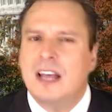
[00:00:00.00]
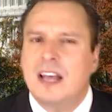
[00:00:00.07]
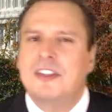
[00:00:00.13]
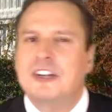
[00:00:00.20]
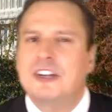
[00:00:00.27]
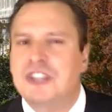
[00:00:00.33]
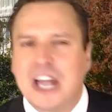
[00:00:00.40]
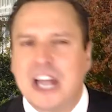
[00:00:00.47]

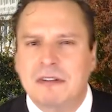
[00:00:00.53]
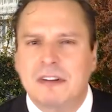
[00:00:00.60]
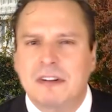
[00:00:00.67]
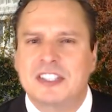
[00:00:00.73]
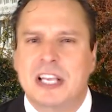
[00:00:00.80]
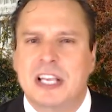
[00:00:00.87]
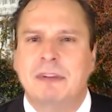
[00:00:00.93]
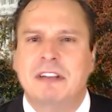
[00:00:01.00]
The General
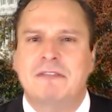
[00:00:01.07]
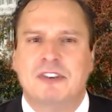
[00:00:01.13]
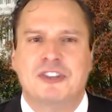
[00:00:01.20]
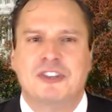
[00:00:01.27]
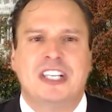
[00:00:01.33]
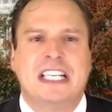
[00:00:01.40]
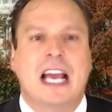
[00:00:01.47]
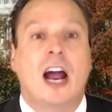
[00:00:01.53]
Assembly of
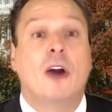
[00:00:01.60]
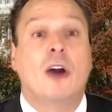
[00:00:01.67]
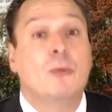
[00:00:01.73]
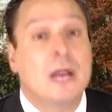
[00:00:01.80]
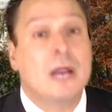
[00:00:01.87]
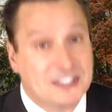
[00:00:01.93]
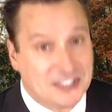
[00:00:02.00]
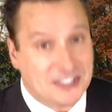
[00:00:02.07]
Virginia
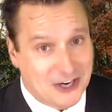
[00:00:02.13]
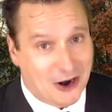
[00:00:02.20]
arrested